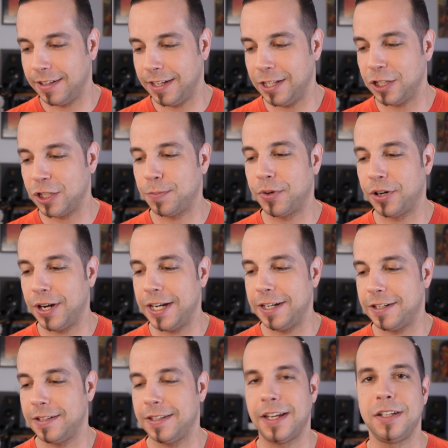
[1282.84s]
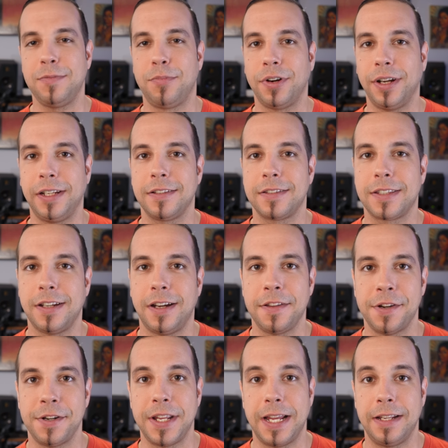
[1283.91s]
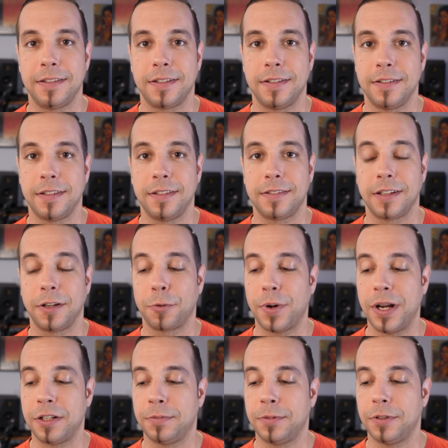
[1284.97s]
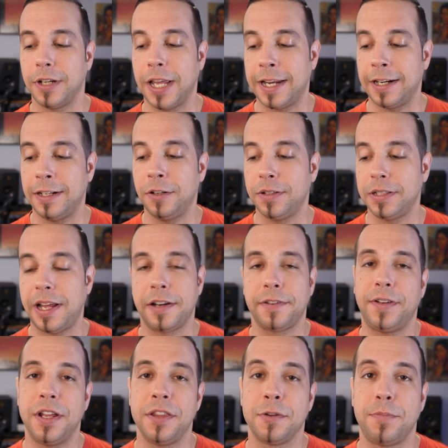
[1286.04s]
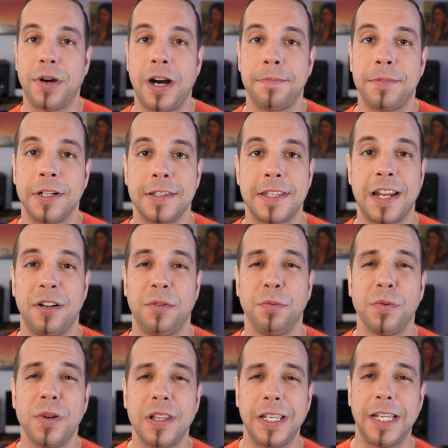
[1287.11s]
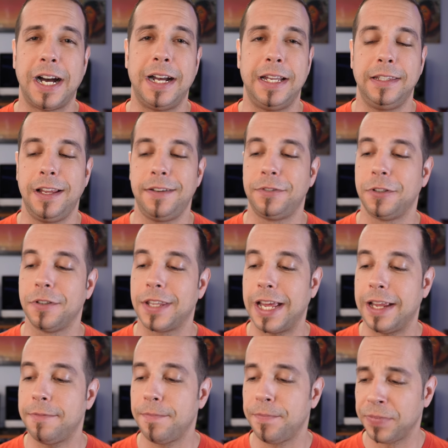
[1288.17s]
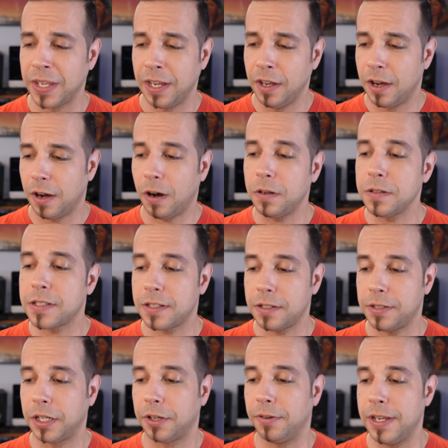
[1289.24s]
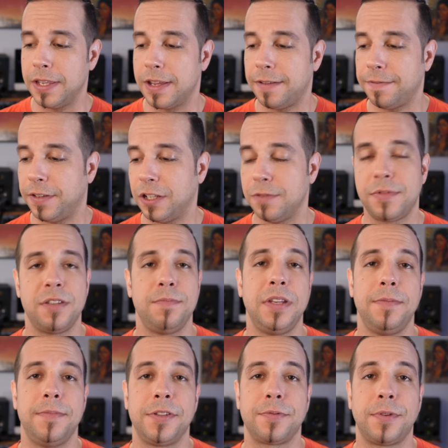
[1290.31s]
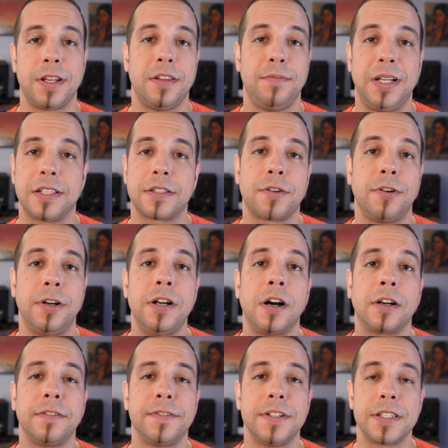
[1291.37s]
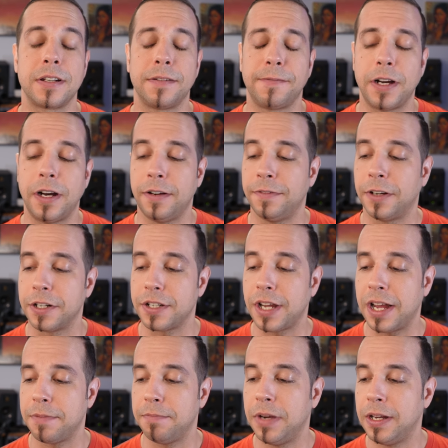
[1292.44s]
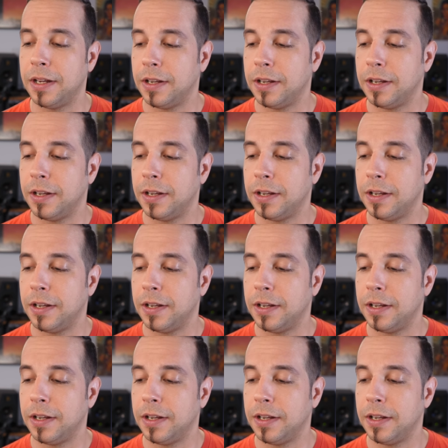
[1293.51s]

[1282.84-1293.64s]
inspiration that he brings to other dancers is incredible. And I know a lot of other poppers that are really high level that also agree that Philip Chbeeb is one of the best choreographers of our time.